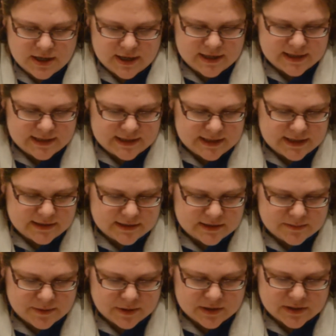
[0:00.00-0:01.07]
Unless these are
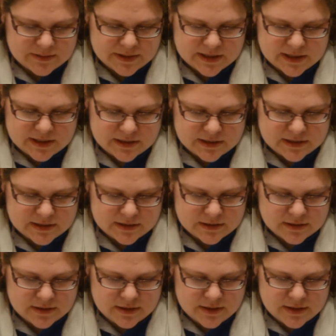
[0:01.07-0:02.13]
supposed to be the kids.
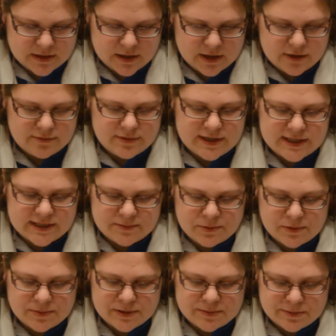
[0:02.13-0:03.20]
Oh, these are
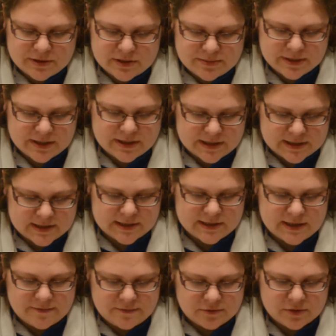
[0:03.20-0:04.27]
probably supposed to be the kids. The
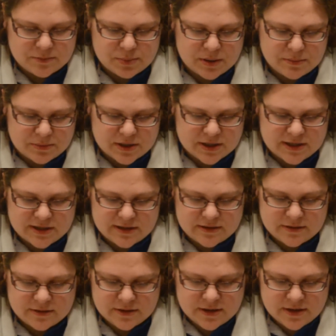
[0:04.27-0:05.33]
devil, the pumpkin, and
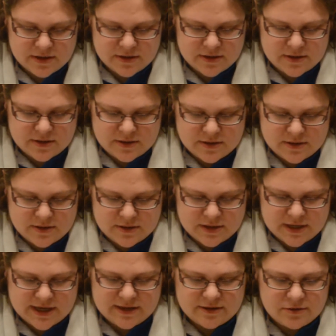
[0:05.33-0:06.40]
the...
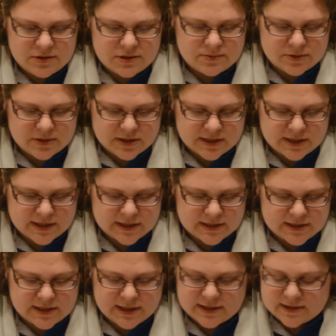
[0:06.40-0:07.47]
Yeah, those three are the
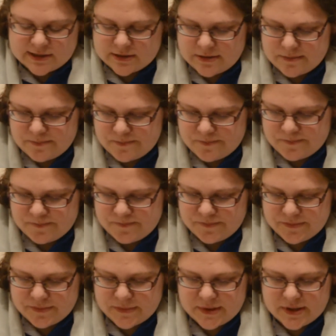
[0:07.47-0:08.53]
kids. That's, um...
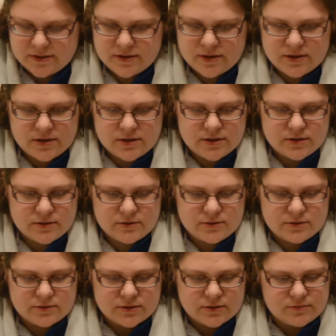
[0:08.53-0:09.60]

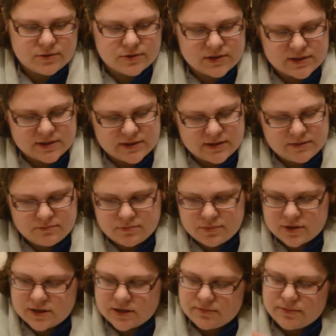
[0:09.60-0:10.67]
Doctor, what's his name?
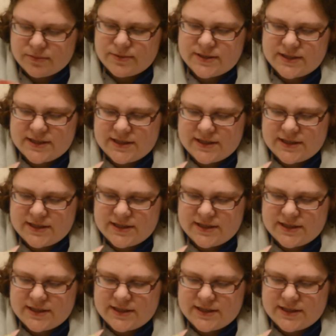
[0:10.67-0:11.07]
I can't remember.